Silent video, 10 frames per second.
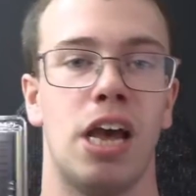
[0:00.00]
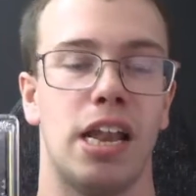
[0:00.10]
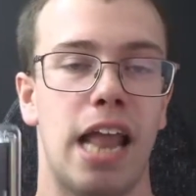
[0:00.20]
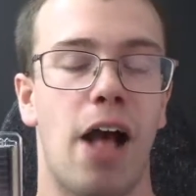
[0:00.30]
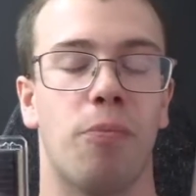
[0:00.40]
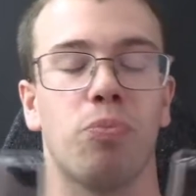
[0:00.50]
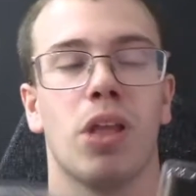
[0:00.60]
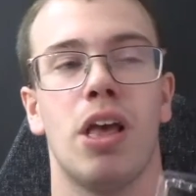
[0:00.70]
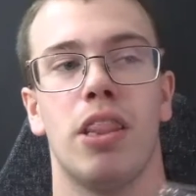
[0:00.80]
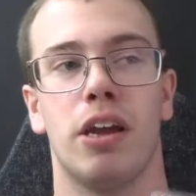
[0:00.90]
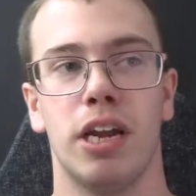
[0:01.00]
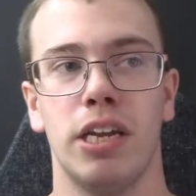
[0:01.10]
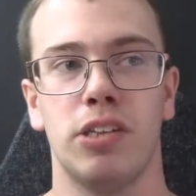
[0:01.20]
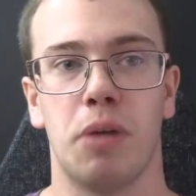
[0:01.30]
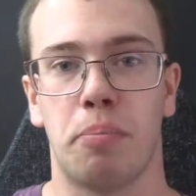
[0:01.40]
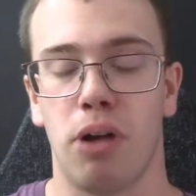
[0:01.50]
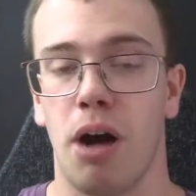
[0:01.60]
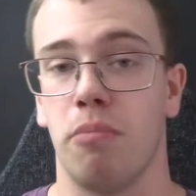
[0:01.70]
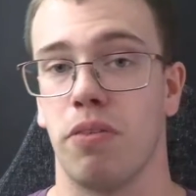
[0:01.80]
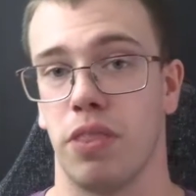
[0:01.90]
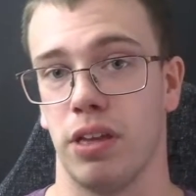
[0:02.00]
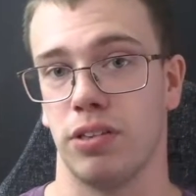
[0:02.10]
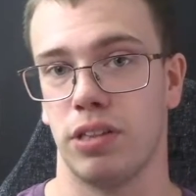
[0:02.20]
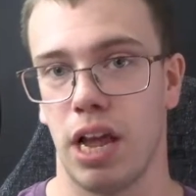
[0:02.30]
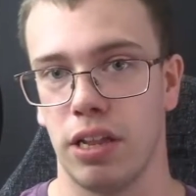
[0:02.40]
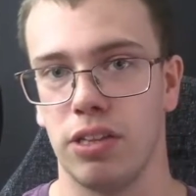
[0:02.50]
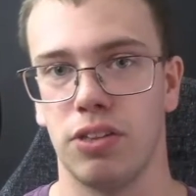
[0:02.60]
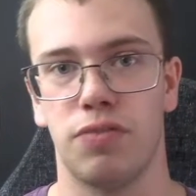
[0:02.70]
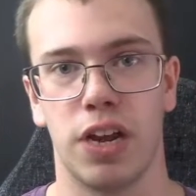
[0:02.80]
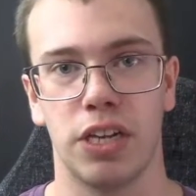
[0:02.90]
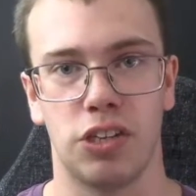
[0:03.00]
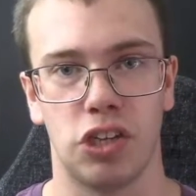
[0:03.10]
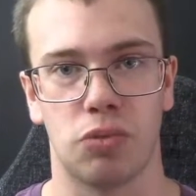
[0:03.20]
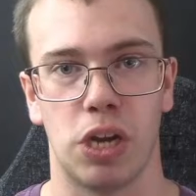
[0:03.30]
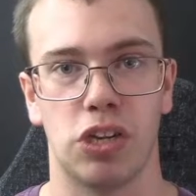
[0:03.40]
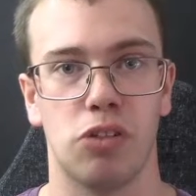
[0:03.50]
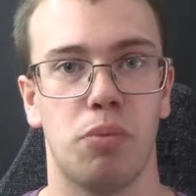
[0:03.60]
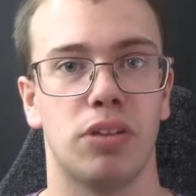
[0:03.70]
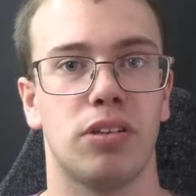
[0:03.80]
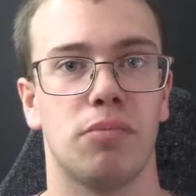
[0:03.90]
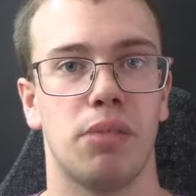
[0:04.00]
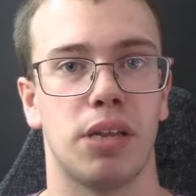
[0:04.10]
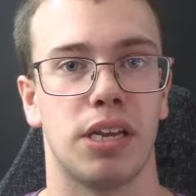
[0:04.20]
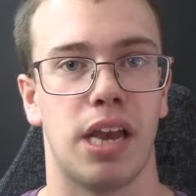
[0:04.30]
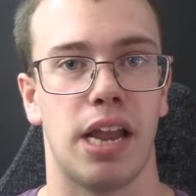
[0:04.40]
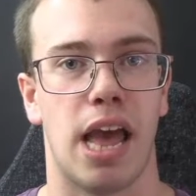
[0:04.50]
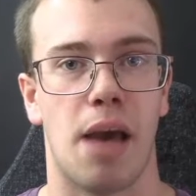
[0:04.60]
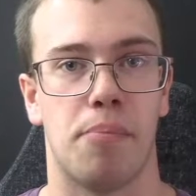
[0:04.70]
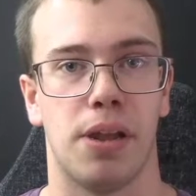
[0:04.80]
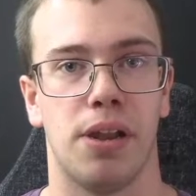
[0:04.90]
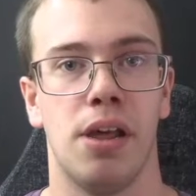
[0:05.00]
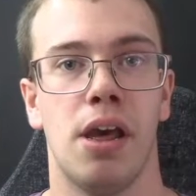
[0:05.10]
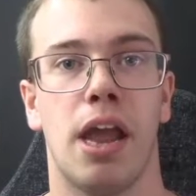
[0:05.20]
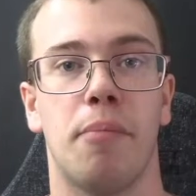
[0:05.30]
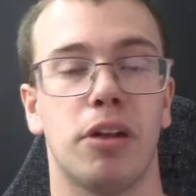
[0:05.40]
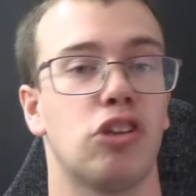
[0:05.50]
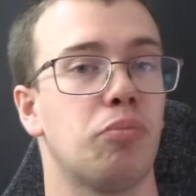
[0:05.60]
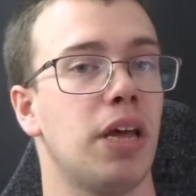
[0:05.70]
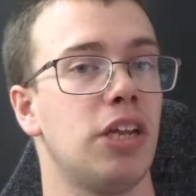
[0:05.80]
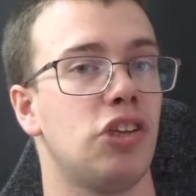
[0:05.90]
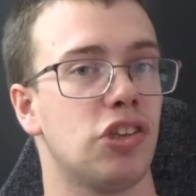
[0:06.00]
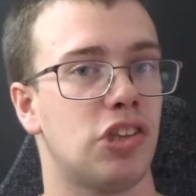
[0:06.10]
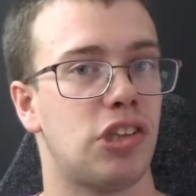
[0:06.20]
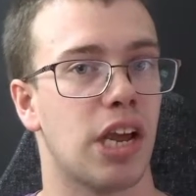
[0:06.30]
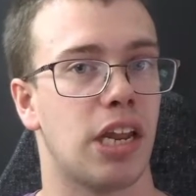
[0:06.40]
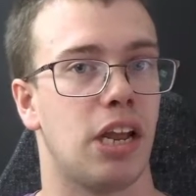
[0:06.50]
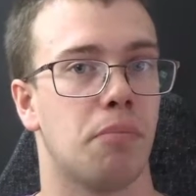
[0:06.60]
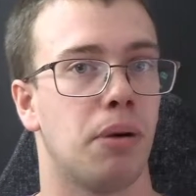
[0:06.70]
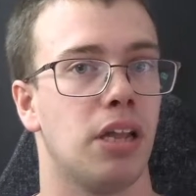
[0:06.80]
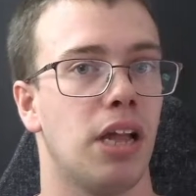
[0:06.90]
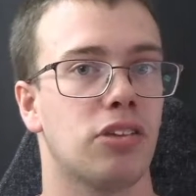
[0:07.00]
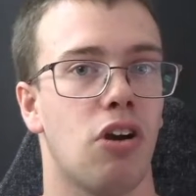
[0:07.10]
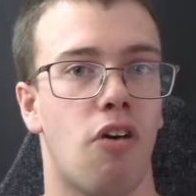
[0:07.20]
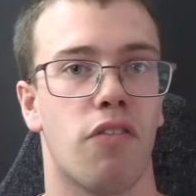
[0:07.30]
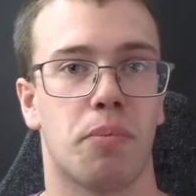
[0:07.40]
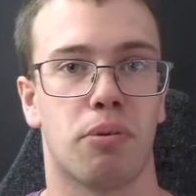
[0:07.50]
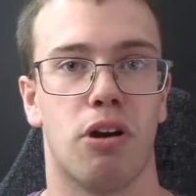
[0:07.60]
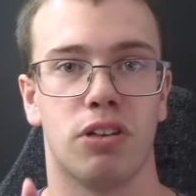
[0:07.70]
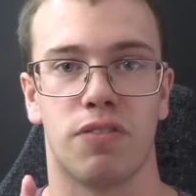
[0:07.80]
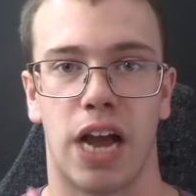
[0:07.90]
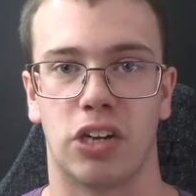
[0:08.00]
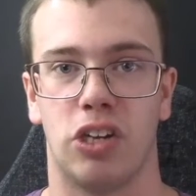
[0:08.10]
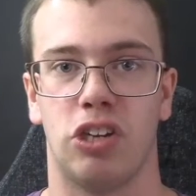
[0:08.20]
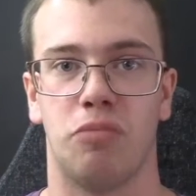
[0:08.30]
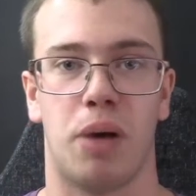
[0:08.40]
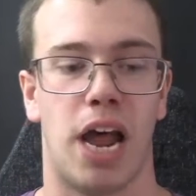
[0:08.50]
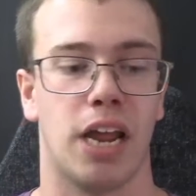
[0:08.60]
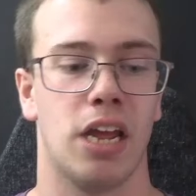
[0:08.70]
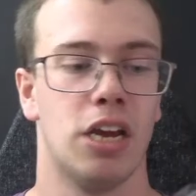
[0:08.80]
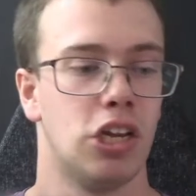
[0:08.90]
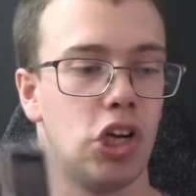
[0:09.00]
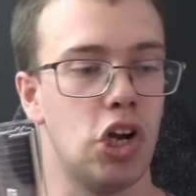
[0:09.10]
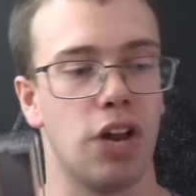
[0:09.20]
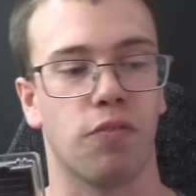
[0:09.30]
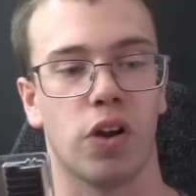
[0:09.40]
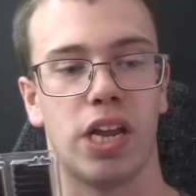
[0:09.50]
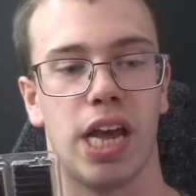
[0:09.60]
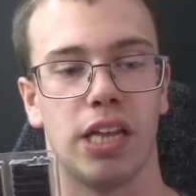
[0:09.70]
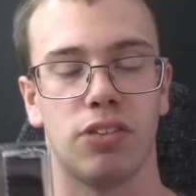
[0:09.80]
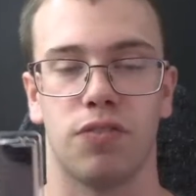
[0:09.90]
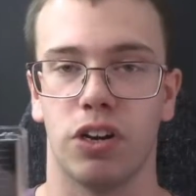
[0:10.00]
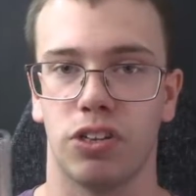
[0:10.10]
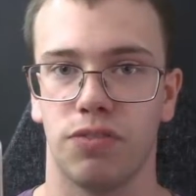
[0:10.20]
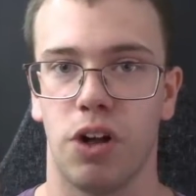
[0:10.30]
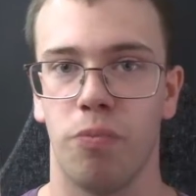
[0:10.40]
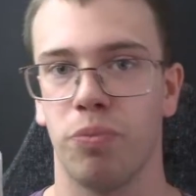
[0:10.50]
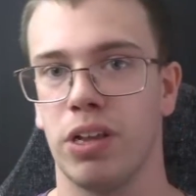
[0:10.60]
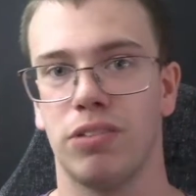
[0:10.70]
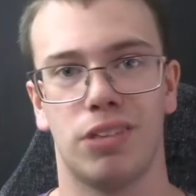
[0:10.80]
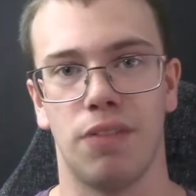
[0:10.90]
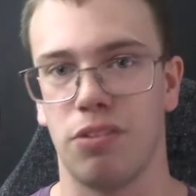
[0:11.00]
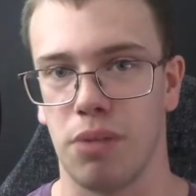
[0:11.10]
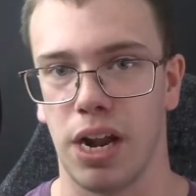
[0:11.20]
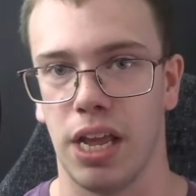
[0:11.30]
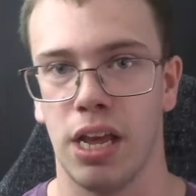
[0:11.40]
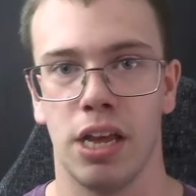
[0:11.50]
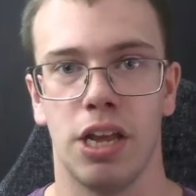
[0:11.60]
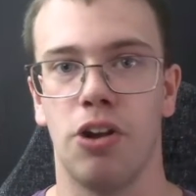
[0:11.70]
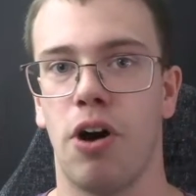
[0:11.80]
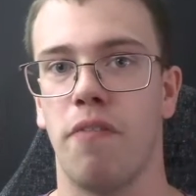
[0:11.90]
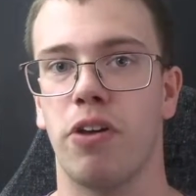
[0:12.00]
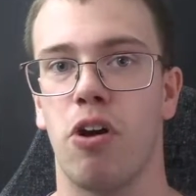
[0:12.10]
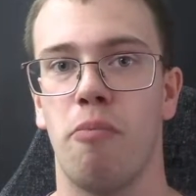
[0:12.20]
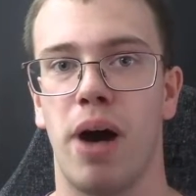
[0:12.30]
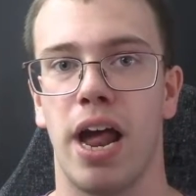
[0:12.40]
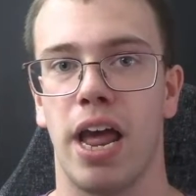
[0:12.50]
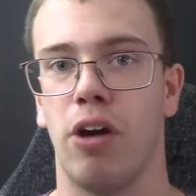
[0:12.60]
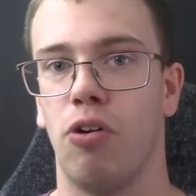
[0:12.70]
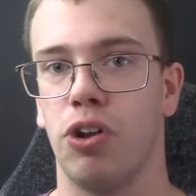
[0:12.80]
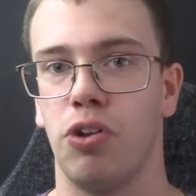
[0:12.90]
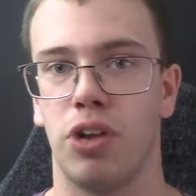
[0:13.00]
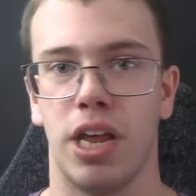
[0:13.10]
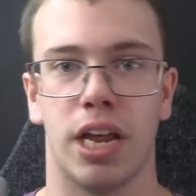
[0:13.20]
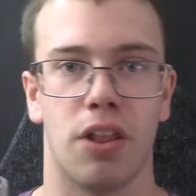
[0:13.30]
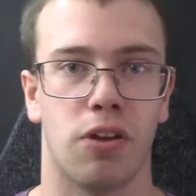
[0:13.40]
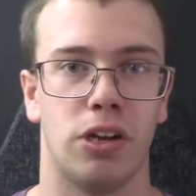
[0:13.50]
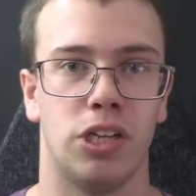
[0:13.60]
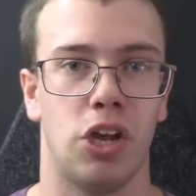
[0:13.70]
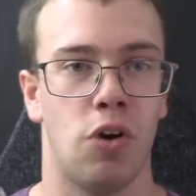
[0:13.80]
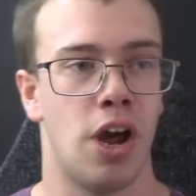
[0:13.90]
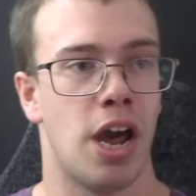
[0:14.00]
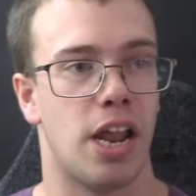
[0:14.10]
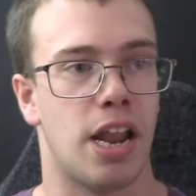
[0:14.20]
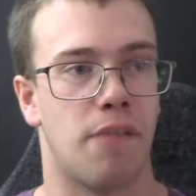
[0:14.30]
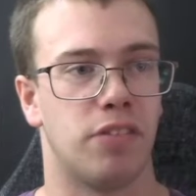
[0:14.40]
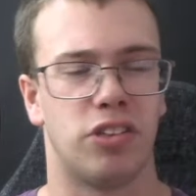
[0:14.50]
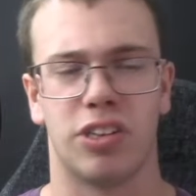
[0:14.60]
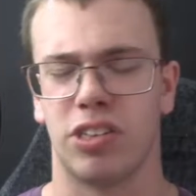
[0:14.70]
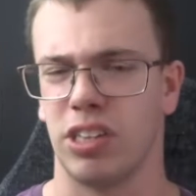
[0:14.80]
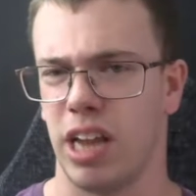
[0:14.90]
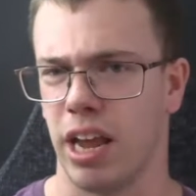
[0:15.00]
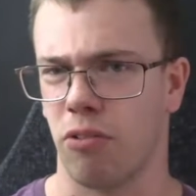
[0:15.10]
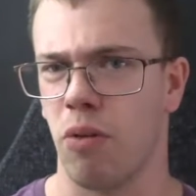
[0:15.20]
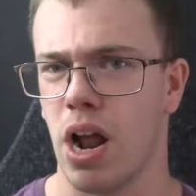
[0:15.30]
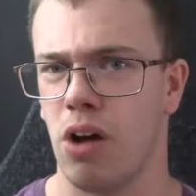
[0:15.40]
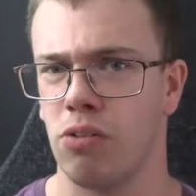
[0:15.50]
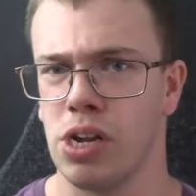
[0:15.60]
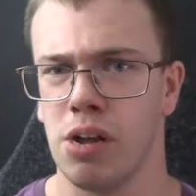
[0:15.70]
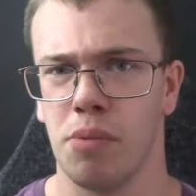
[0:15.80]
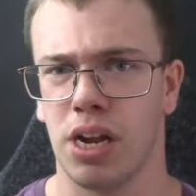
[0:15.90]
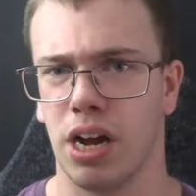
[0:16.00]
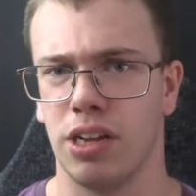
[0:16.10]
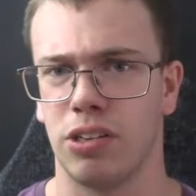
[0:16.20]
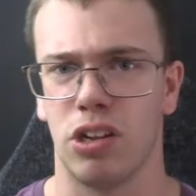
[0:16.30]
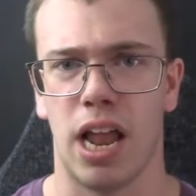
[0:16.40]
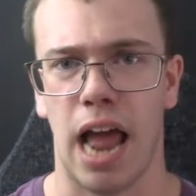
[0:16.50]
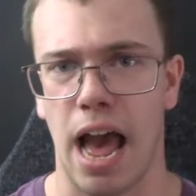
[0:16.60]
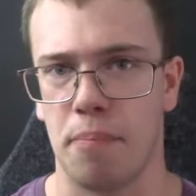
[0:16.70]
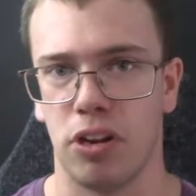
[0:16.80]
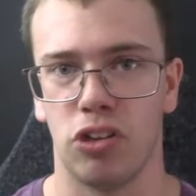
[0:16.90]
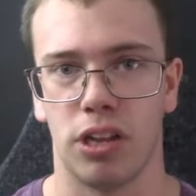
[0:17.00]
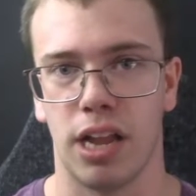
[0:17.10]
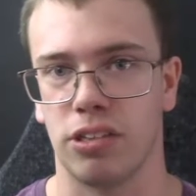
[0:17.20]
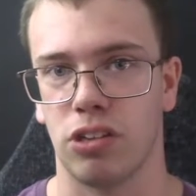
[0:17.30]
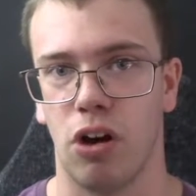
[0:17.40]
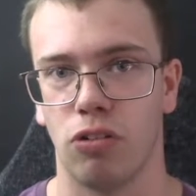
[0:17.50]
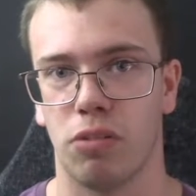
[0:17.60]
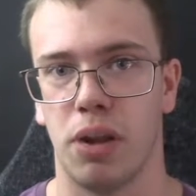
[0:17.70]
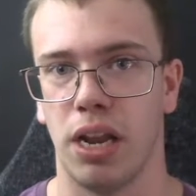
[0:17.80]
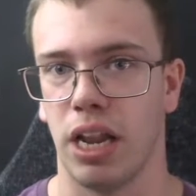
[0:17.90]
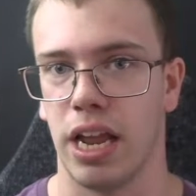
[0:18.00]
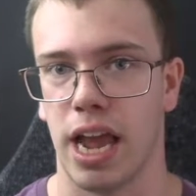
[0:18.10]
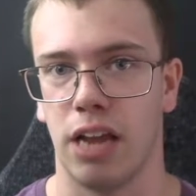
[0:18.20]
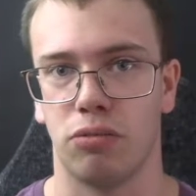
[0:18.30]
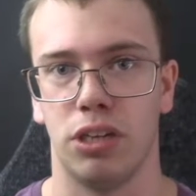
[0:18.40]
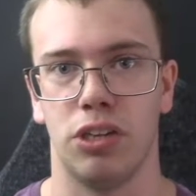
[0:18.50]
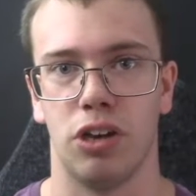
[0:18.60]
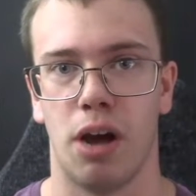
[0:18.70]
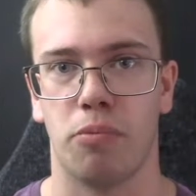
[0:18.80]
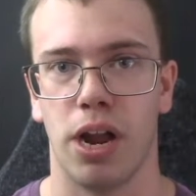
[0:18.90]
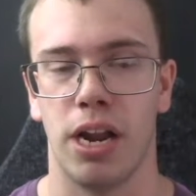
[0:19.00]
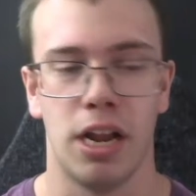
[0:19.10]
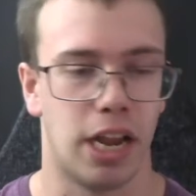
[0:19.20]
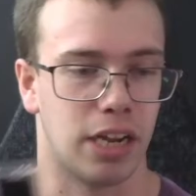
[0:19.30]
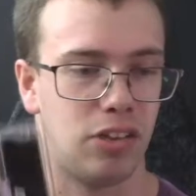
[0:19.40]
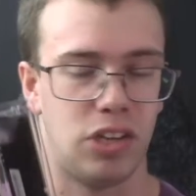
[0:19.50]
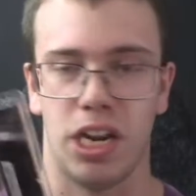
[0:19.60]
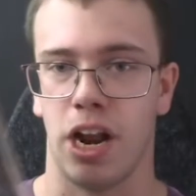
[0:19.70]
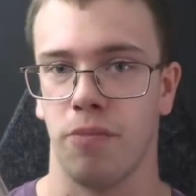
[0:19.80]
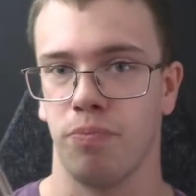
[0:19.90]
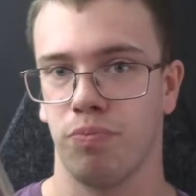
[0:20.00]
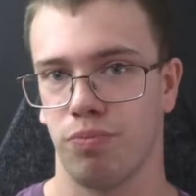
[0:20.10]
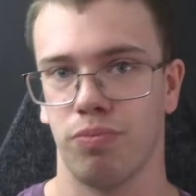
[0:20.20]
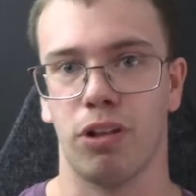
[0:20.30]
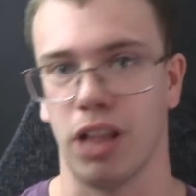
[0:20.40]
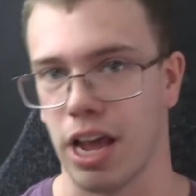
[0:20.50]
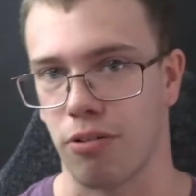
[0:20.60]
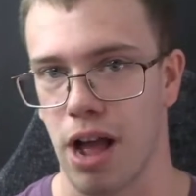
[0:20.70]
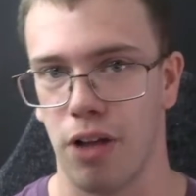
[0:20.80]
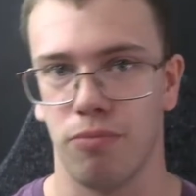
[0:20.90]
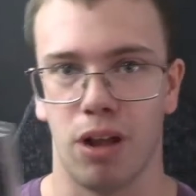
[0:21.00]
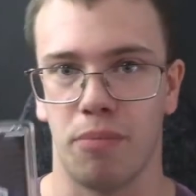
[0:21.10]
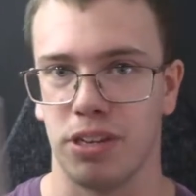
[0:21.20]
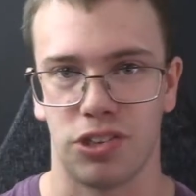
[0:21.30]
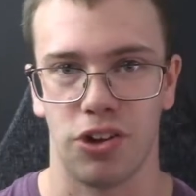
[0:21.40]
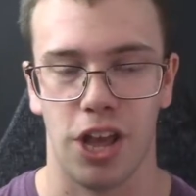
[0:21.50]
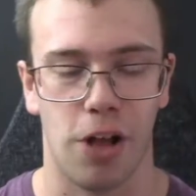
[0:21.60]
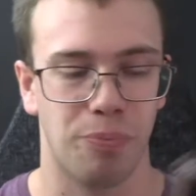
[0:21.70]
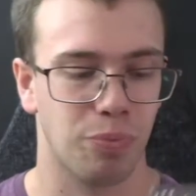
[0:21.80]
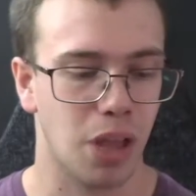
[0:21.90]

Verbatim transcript: Now, there is a problem with this. Now, this is very situational, but sometimes it can happen. And I'm going to explain it in just a second here, but let's go over the pros of actually just buying 2 different kits. First of all, saves you money. You don't have to go buy a whole new kit of 32 and have the 16 laying around, because that happens, and that's ultimately the case when you do upgrade. Like you can see here, they're laying around on my studio.